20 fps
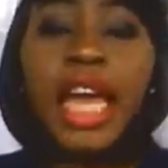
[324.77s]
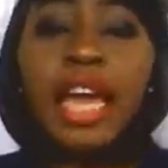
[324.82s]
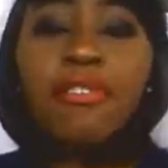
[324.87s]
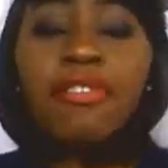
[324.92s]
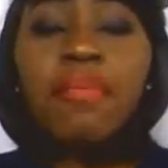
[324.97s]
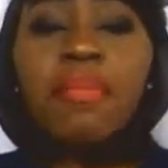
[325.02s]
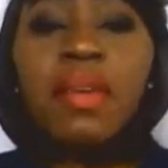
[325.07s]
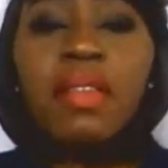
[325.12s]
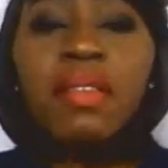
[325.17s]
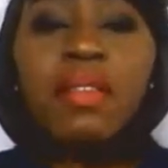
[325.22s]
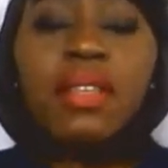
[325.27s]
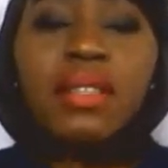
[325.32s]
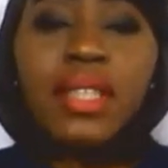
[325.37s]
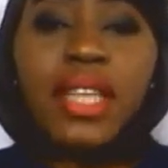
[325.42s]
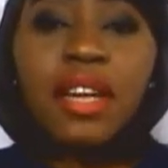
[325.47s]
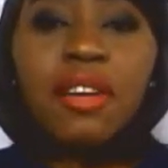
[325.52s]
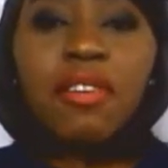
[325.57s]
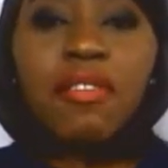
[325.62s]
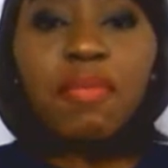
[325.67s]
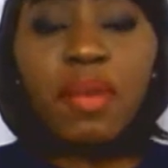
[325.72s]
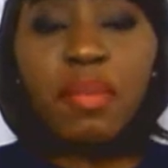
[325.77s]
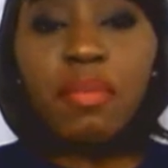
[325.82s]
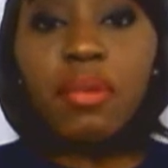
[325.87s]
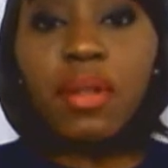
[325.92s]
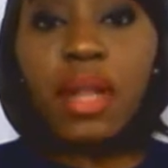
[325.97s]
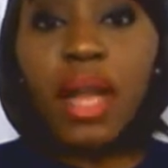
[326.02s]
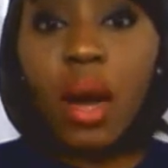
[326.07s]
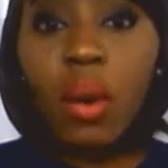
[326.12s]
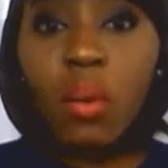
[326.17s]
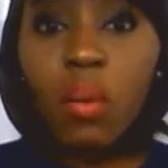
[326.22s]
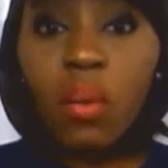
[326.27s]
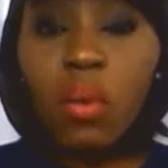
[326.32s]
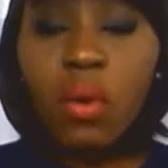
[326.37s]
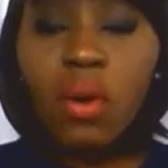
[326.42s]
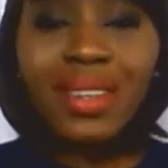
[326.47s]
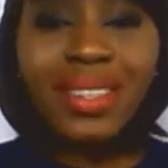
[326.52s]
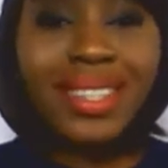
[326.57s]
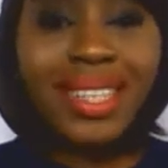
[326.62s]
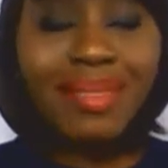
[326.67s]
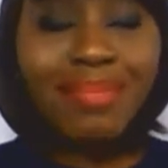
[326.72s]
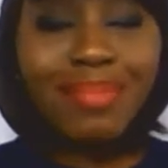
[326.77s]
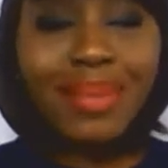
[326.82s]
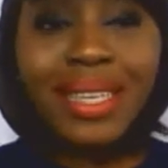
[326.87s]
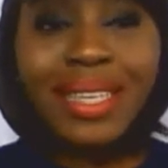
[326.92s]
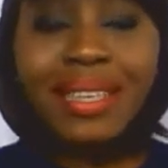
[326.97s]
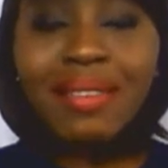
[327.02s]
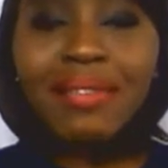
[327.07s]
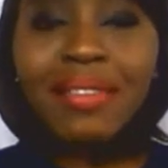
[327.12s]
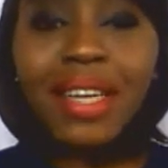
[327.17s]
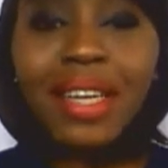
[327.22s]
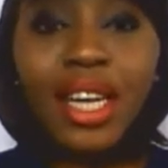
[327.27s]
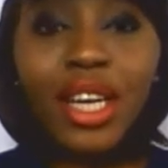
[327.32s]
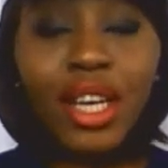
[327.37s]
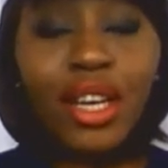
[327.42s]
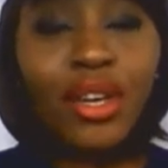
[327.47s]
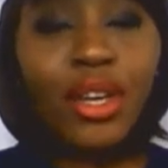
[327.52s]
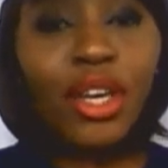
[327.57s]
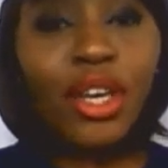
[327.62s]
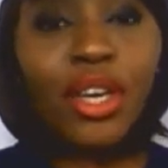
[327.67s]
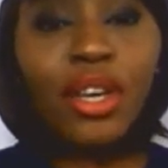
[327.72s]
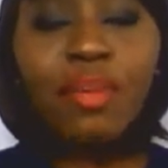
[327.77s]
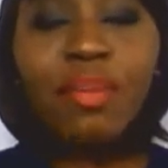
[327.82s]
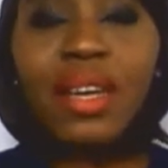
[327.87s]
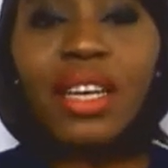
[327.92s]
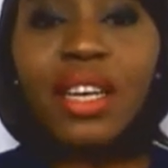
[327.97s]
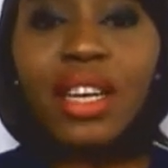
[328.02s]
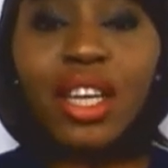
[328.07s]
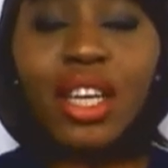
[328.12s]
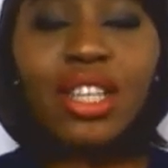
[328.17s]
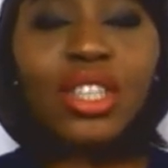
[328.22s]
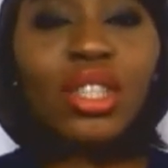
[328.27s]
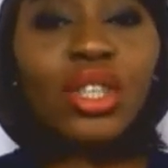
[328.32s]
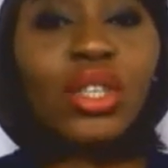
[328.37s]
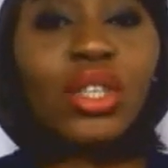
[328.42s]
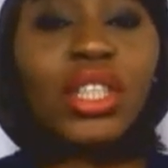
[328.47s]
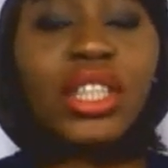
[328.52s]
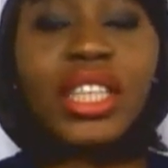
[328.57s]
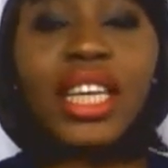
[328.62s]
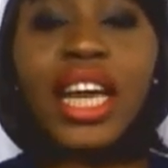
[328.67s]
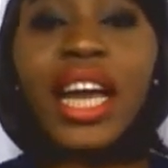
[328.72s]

If you meet this set of people at work, they believe that human nature,